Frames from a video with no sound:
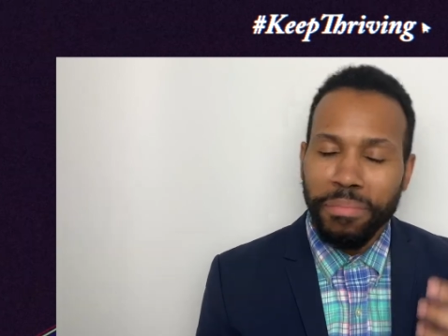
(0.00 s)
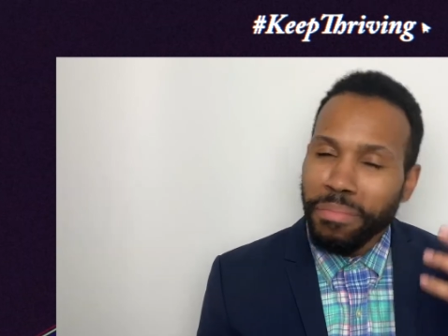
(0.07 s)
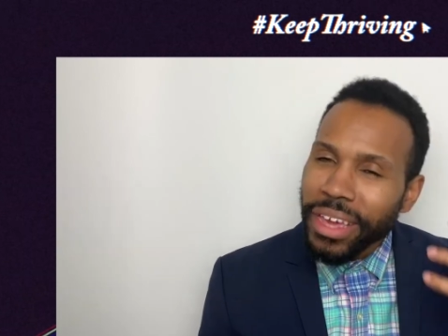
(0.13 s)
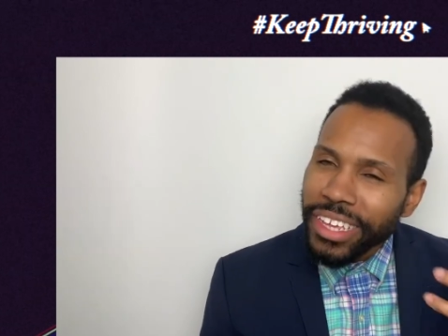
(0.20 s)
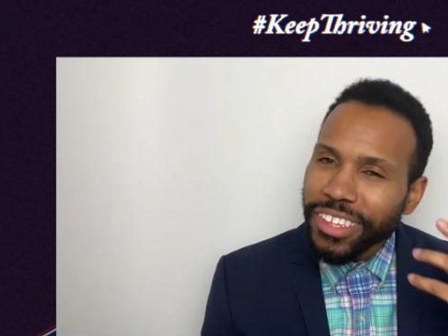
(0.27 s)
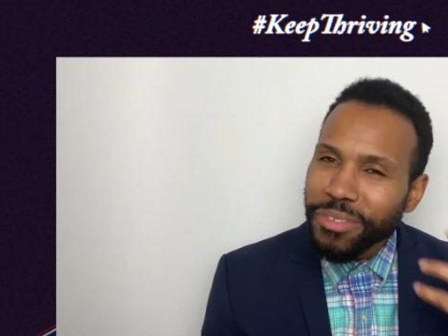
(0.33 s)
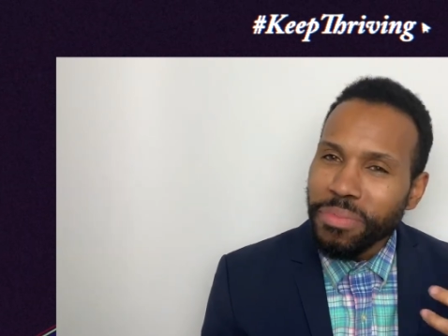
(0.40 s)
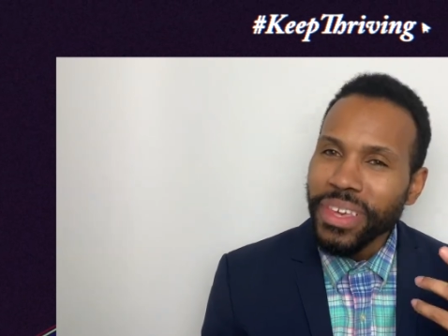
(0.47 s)

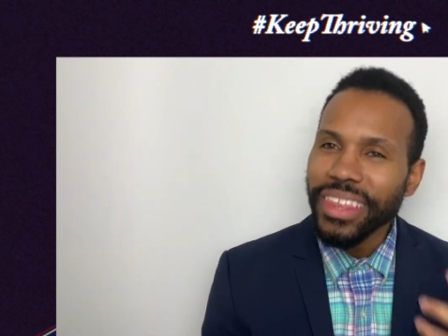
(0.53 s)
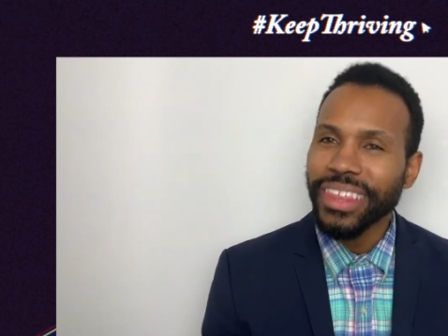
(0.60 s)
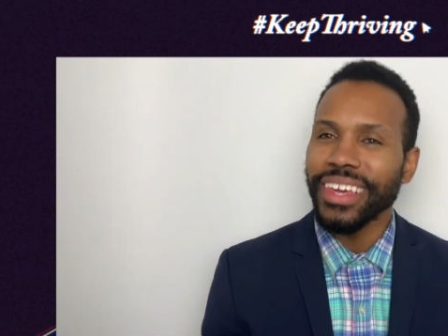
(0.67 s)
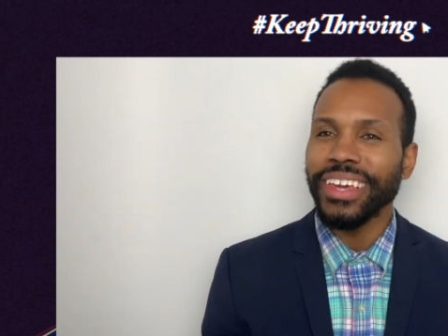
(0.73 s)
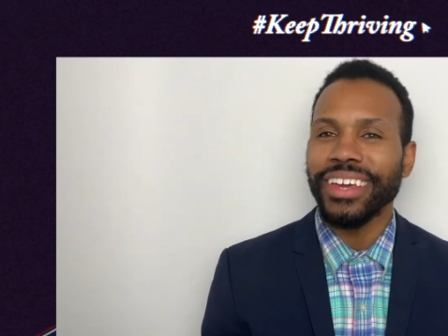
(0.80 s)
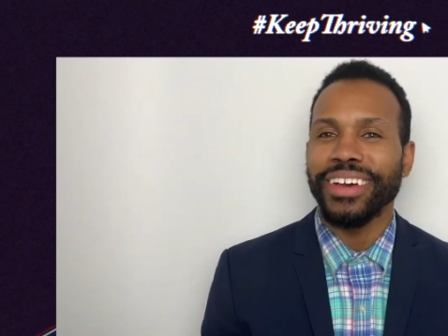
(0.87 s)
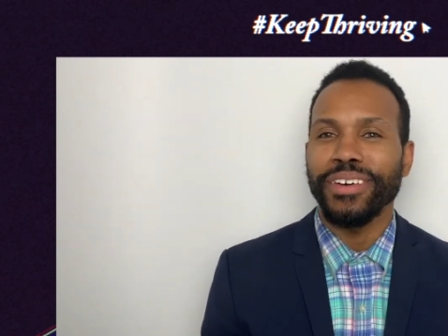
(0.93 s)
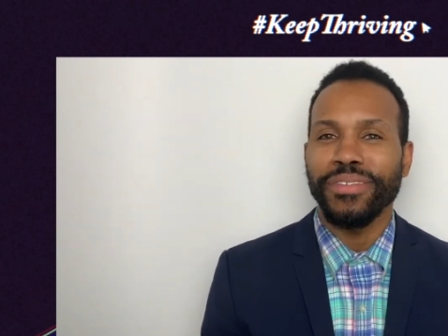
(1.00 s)
makes me
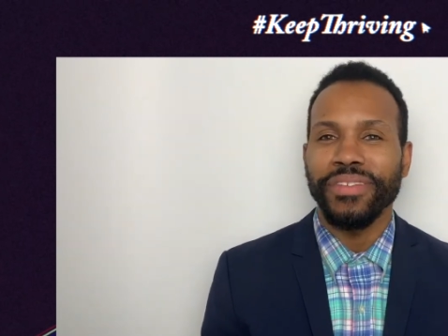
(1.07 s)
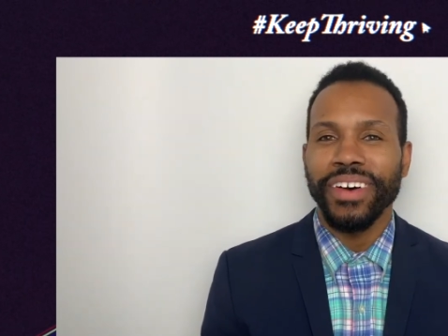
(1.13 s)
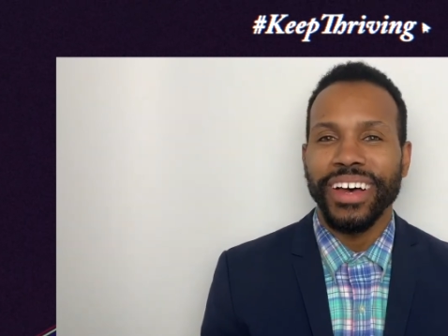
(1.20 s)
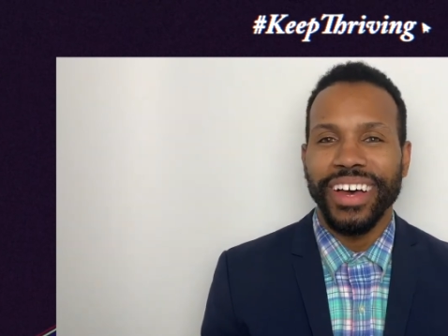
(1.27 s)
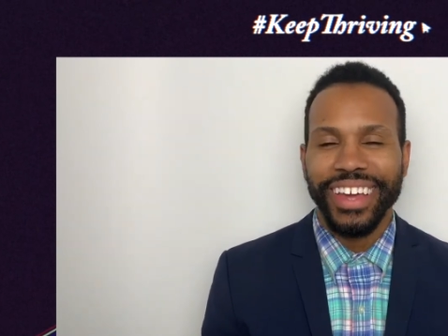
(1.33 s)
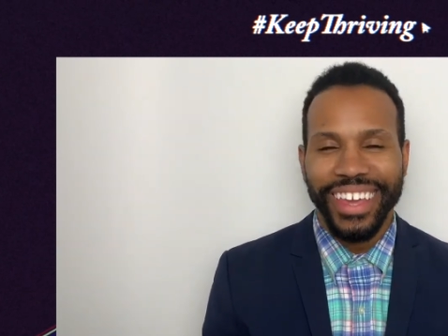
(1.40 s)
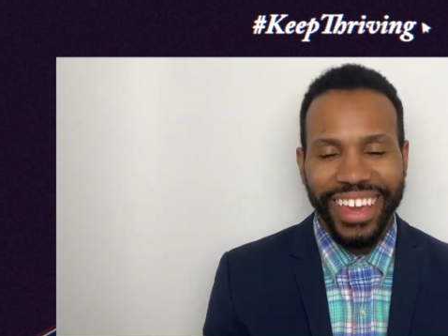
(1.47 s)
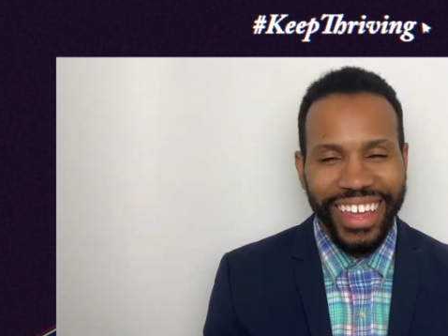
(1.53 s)
think of,
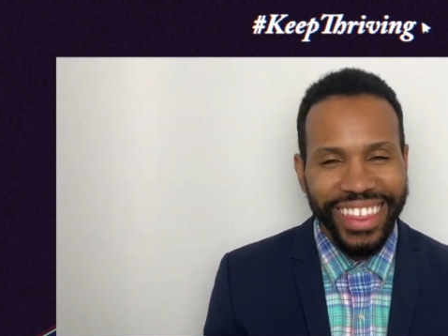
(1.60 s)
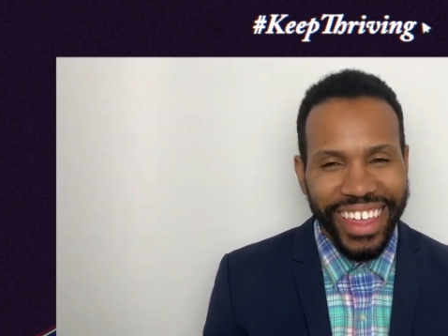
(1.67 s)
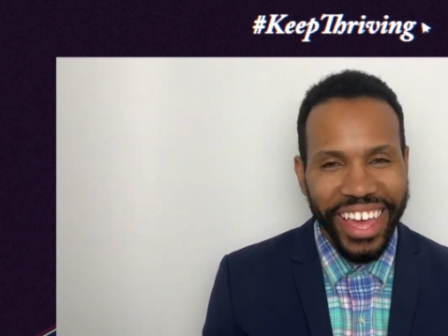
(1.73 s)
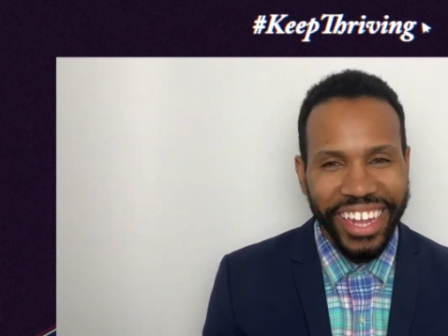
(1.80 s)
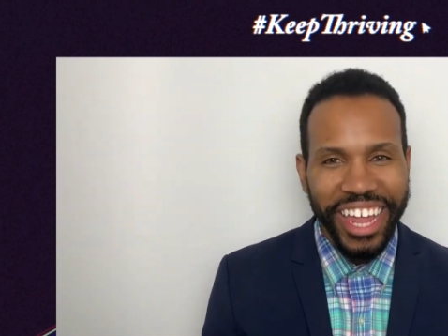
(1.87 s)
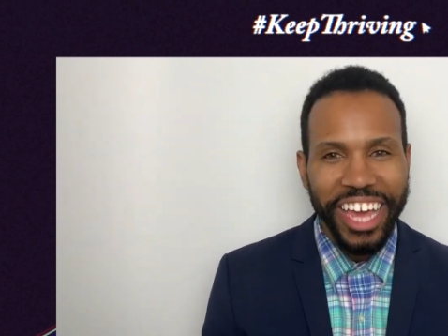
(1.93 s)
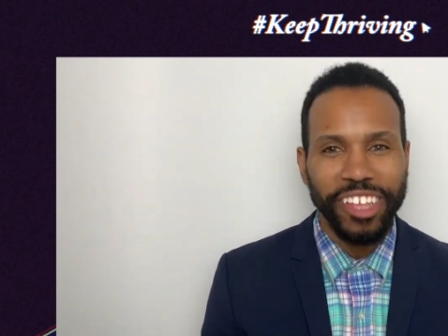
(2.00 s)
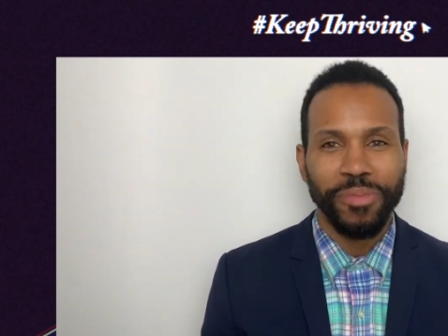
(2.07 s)
again,
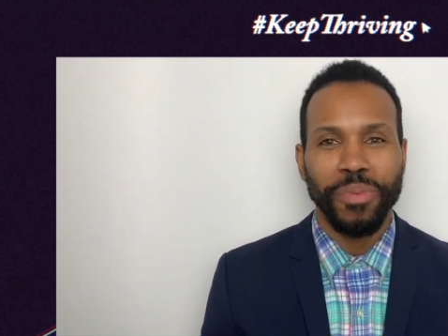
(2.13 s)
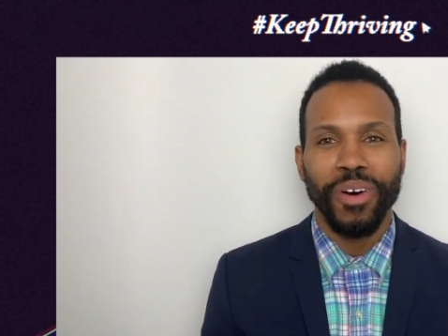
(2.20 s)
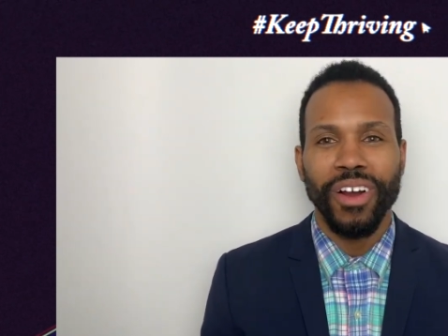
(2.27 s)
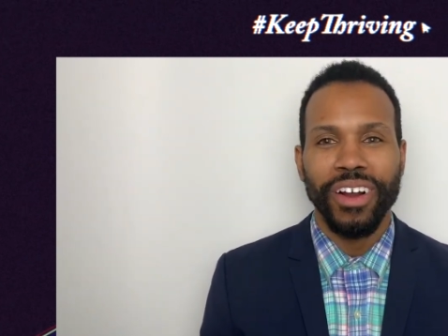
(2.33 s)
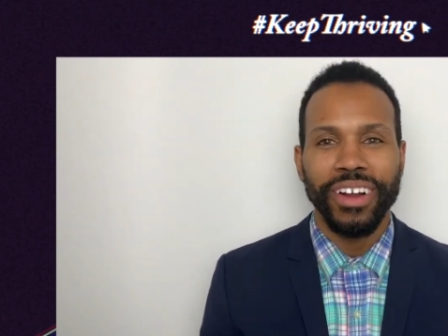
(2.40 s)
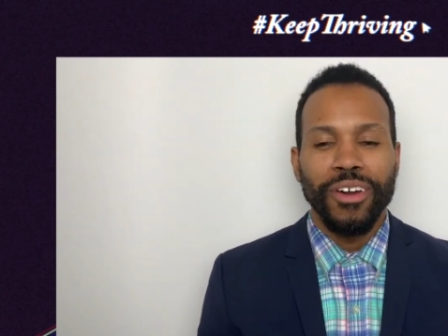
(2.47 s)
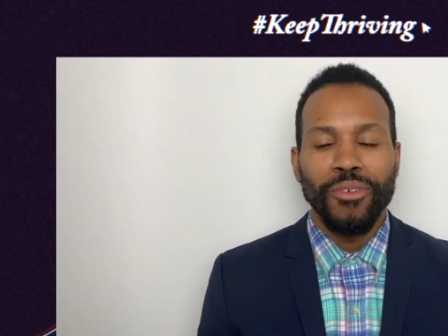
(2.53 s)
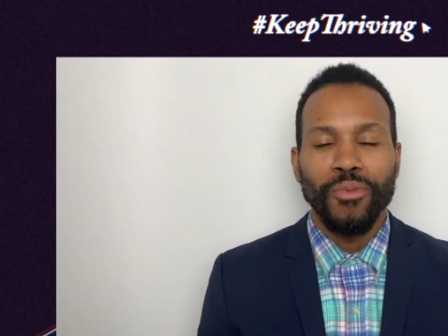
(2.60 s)
that last
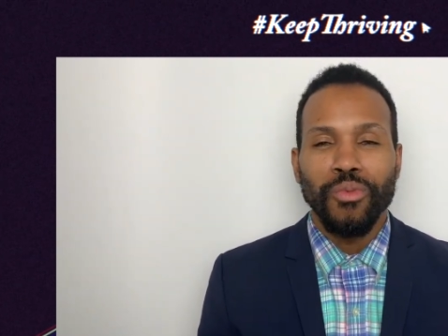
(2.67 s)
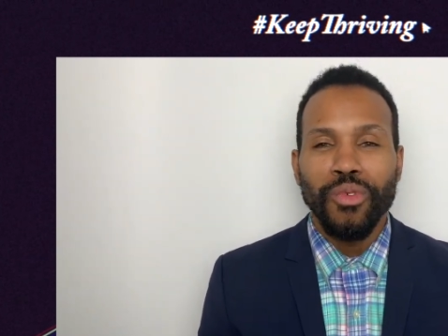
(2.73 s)
part.